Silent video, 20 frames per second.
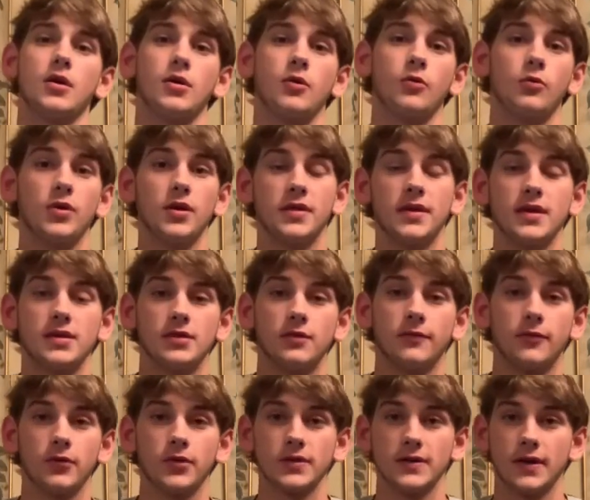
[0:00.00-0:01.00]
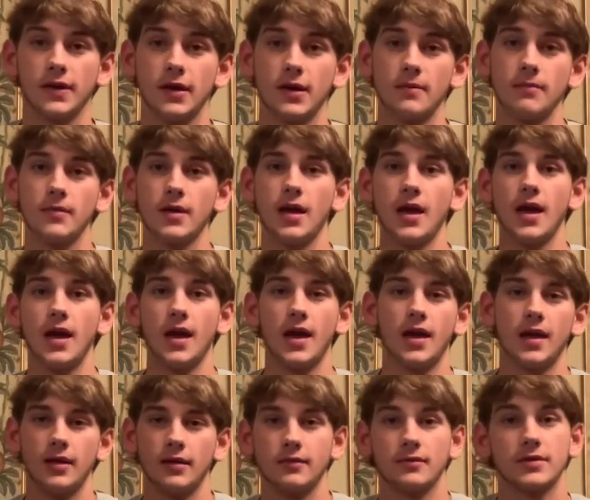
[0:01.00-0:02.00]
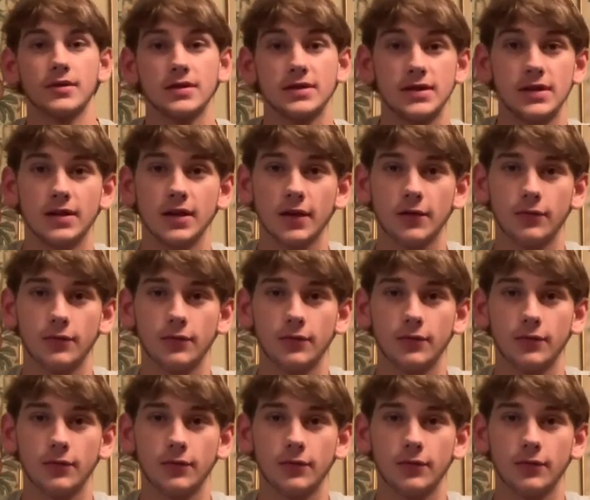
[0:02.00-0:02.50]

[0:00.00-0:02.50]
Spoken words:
We thank you for your time and see you next